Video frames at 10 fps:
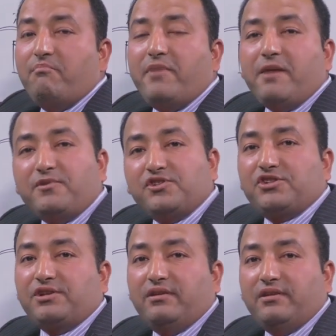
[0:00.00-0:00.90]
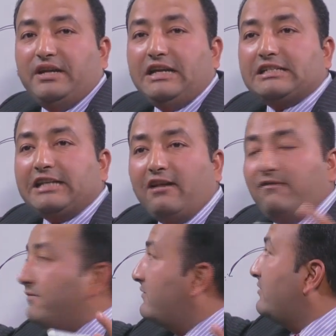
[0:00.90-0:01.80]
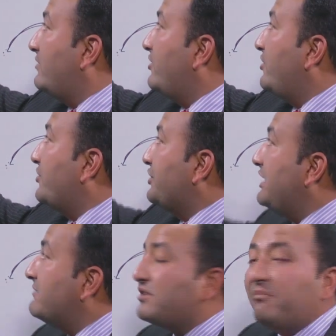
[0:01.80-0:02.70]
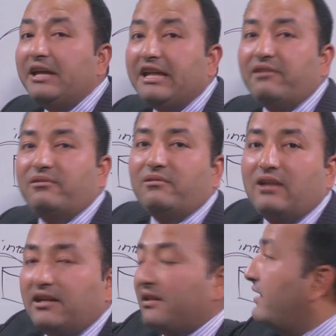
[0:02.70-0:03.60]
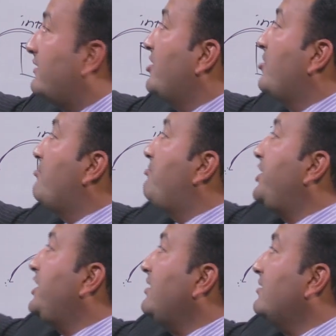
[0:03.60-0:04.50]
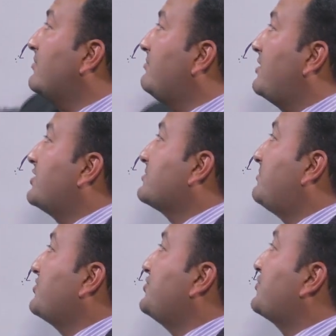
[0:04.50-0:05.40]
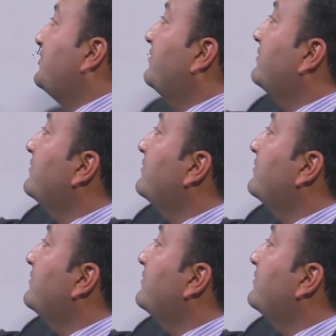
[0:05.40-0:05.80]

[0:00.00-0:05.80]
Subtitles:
preposition itself gives the meaning, like that. Pre plus position.